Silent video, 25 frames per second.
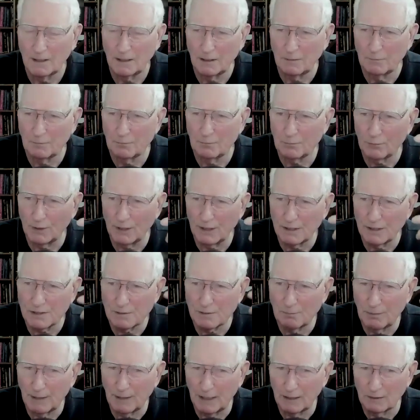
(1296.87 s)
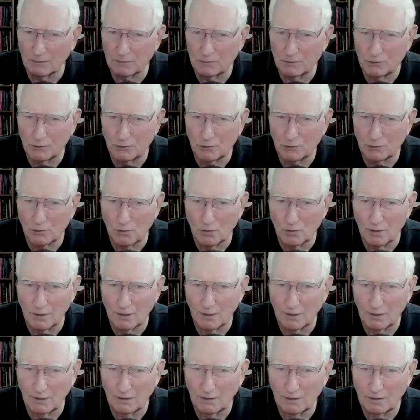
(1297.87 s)
It brings about joy.
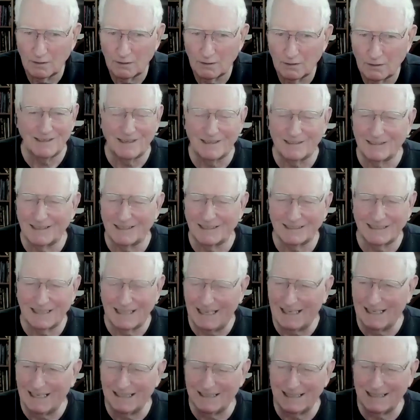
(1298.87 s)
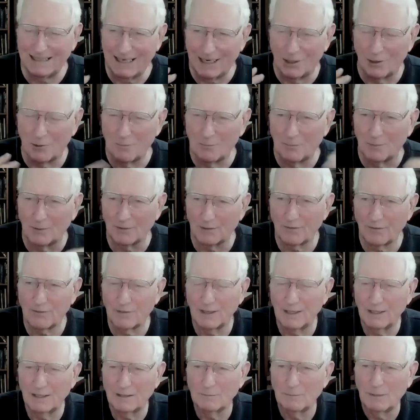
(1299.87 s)
I can't help but
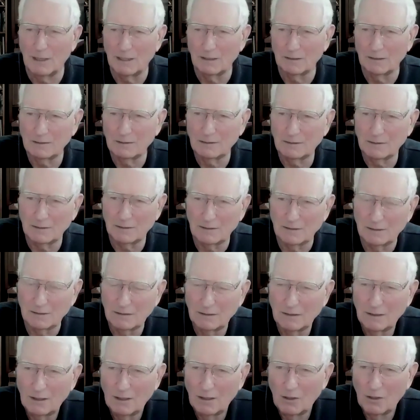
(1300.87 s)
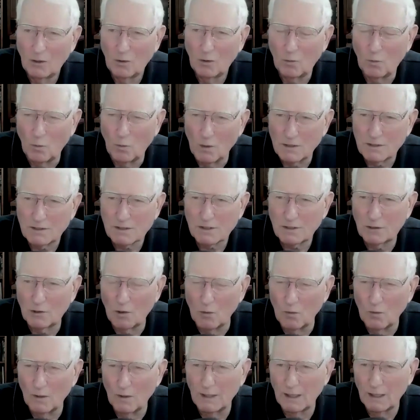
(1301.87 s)
think about uh, what's
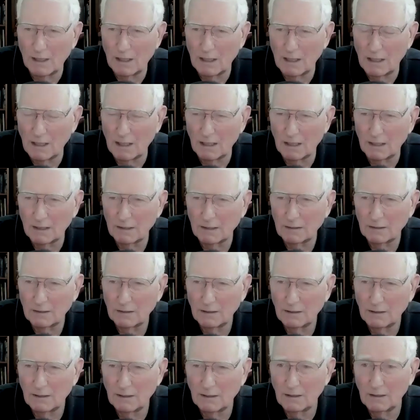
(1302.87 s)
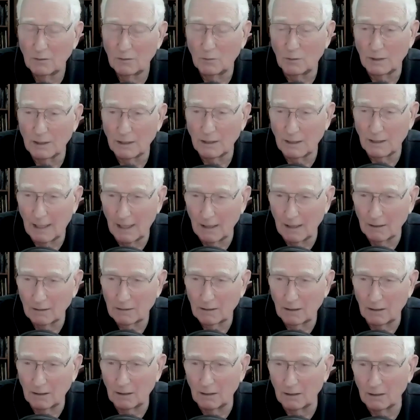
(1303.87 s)
going on when an
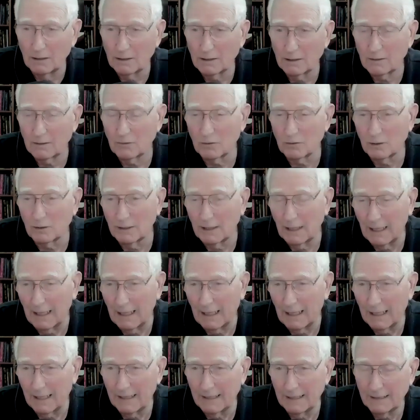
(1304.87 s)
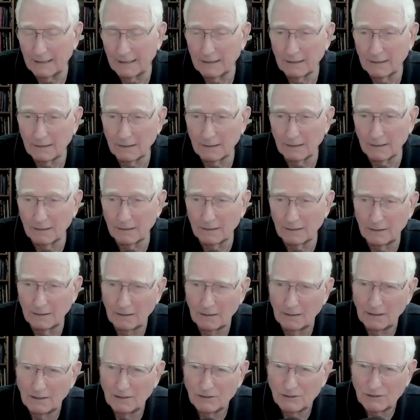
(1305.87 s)
alcoholic or an addict uh,
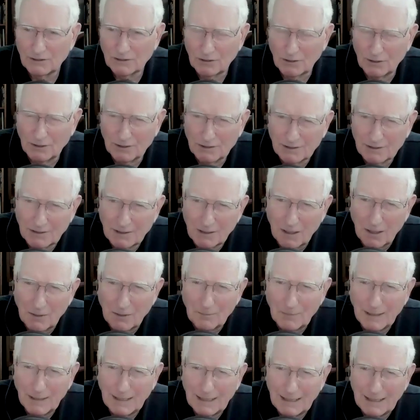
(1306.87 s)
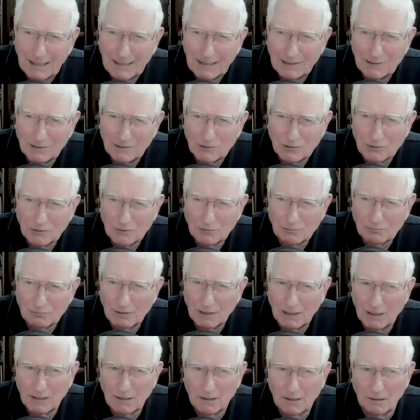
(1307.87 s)
starts coming into
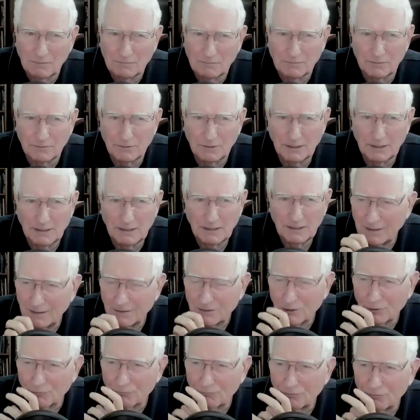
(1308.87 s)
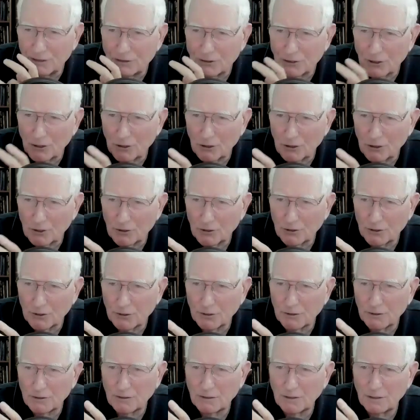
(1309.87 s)
recovery. It's a
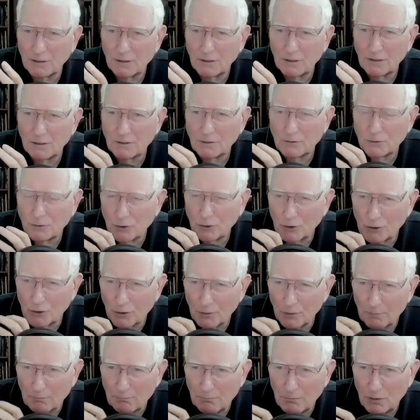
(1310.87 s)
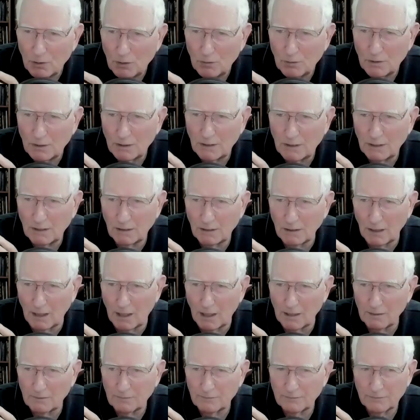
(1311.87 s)
return to community
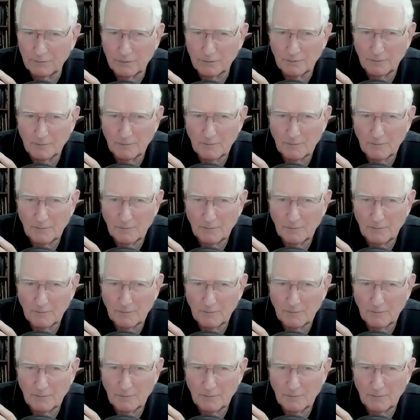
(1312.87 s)
life.